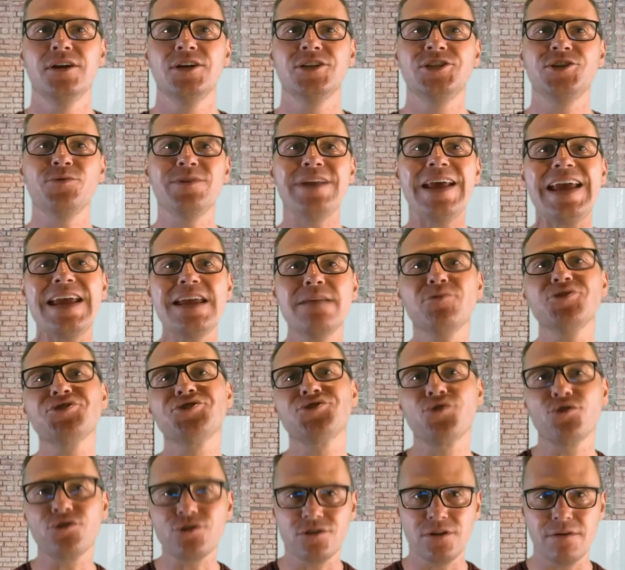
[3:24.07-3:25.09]
to enable
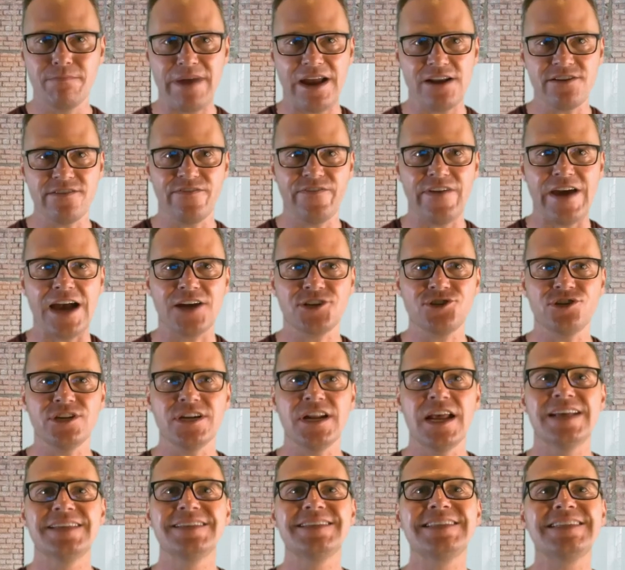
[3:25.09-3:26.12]
circular
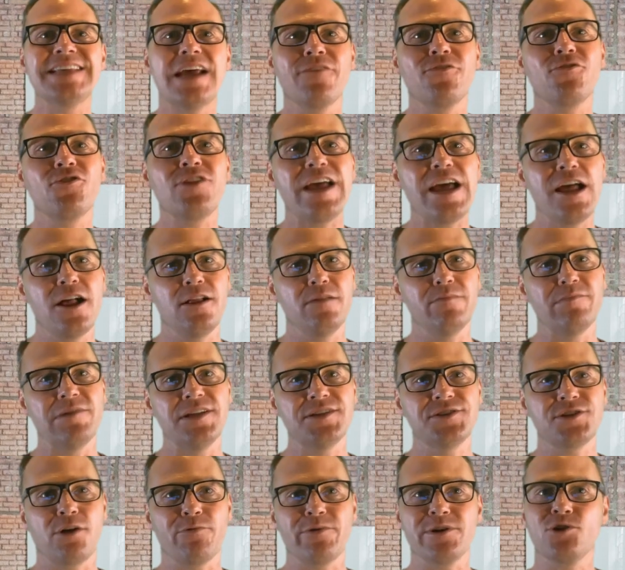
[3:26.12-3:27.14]
manufacturing, several
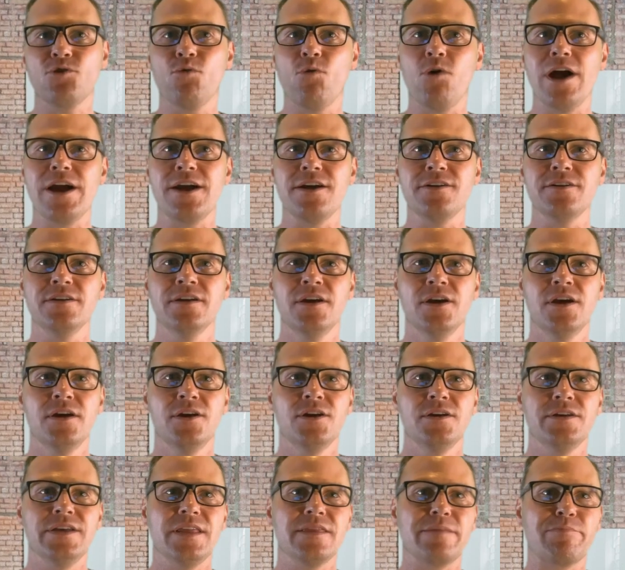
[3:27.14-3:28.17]
elements are required
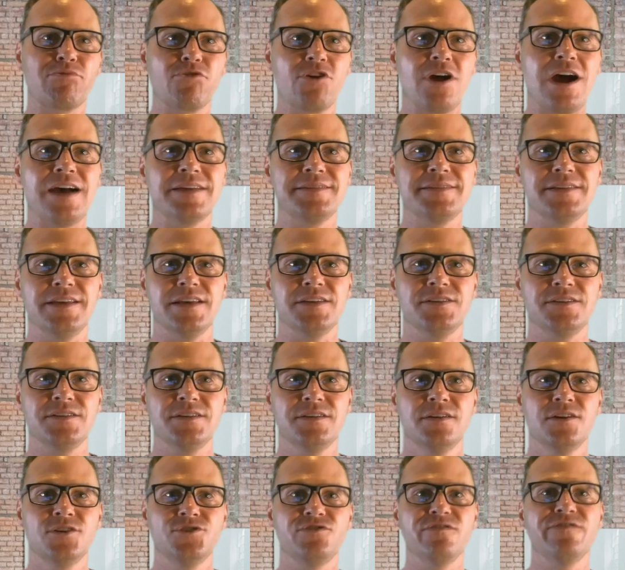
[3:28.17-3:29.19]
in the
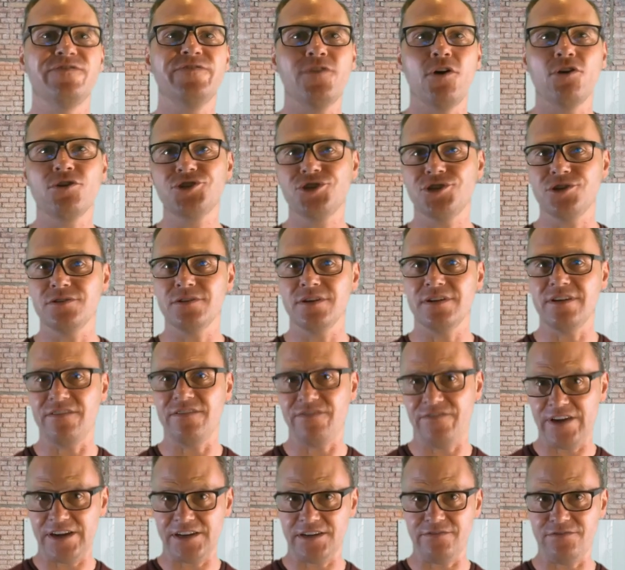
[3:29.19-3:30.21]
process to function
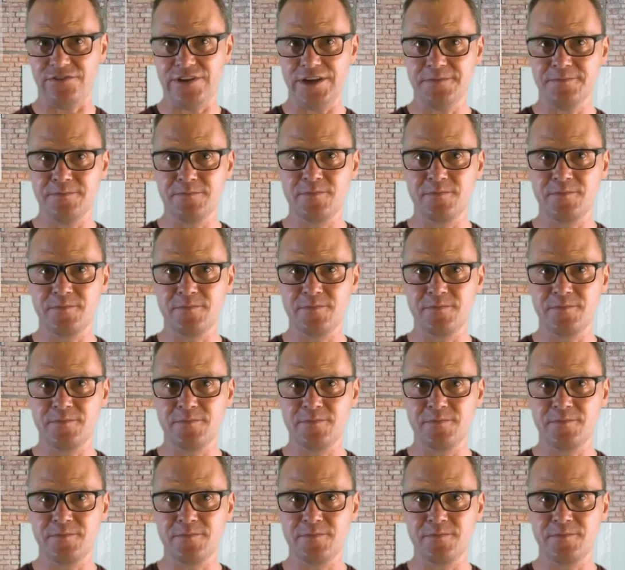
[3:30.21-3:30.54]
effectively.